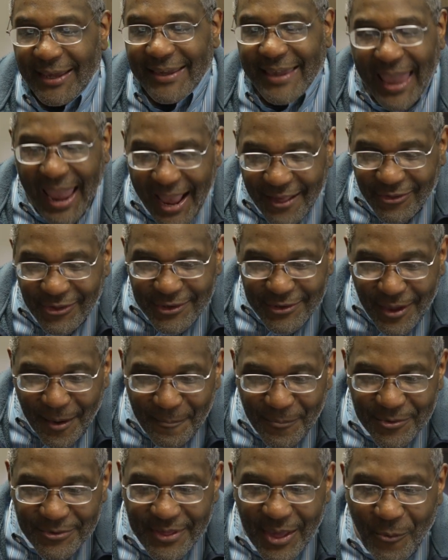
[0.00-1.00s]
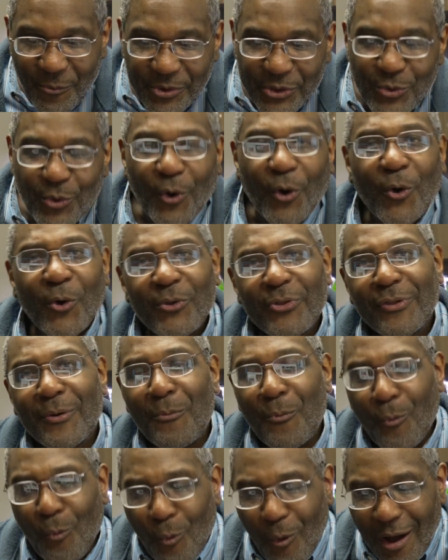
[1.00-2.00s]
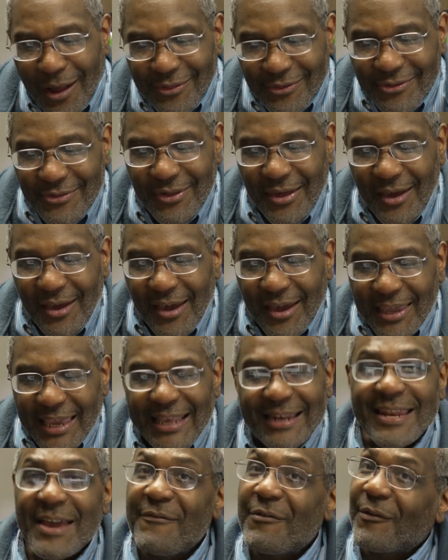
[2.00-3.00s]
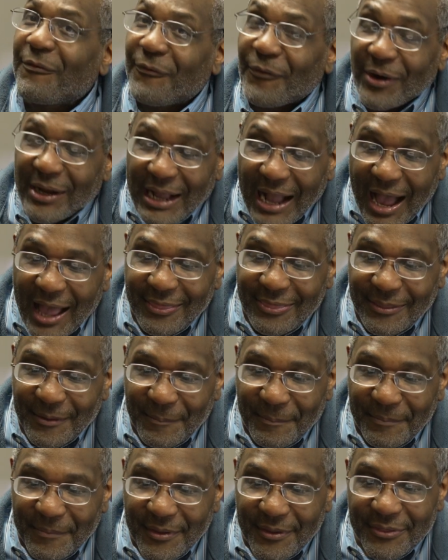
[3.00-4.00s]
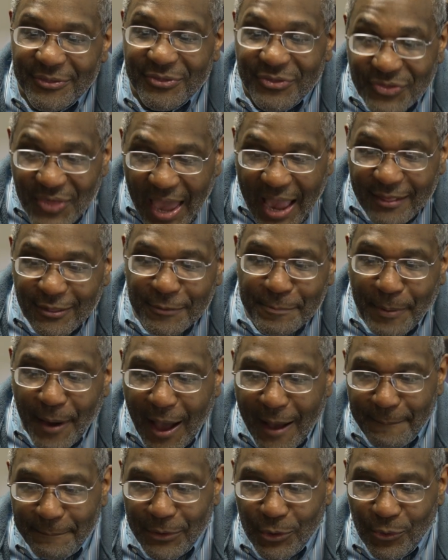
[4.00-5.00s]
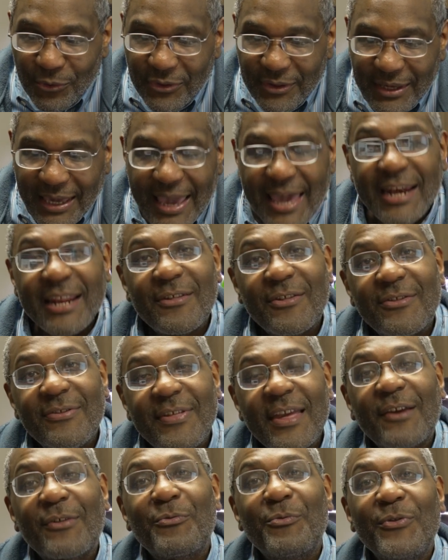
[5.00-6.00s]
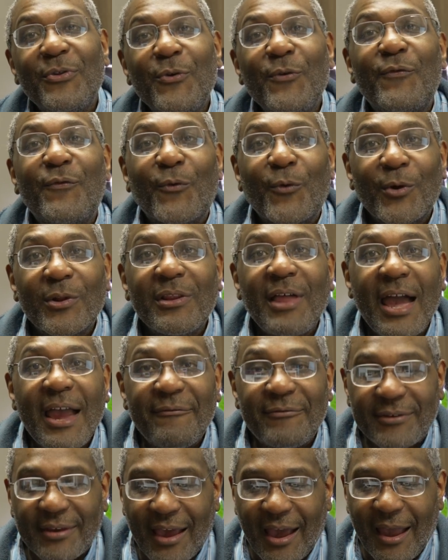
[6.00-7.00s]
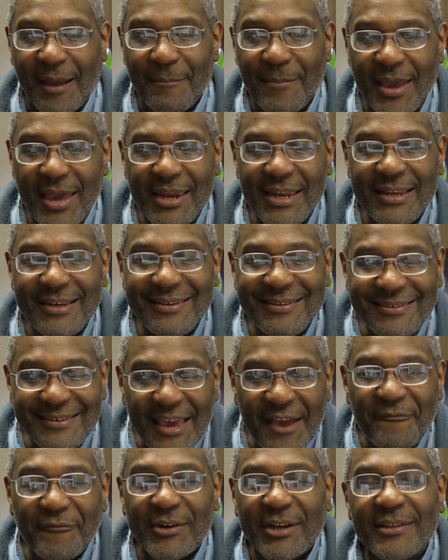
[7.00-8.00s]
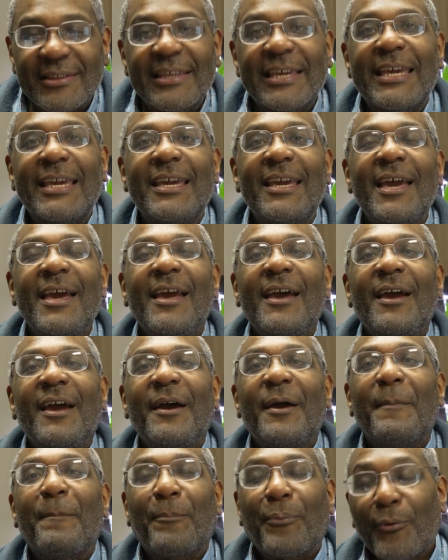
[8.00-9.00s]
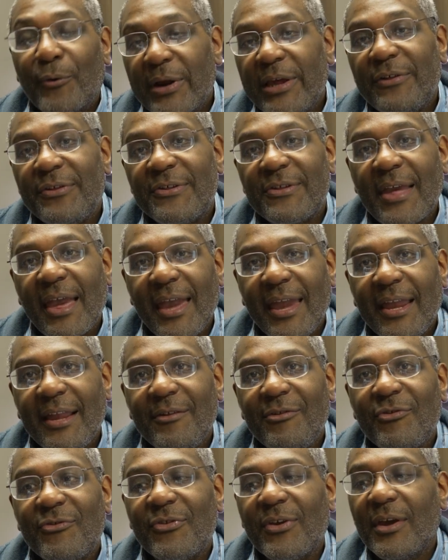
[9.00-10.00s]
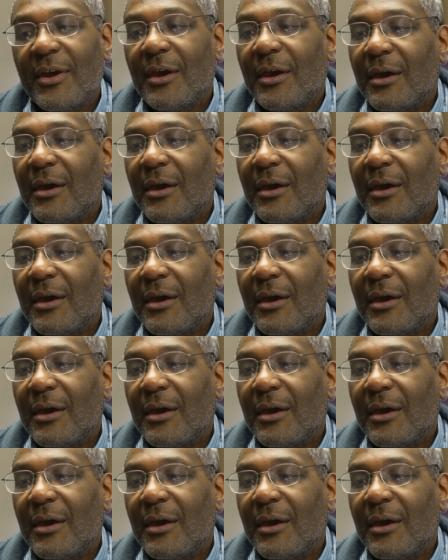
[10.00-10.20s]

Catchy numbers that when you heard them once, you never forgot them. That's pop music, and it sticks with you for a lifetime, and it definitely presaged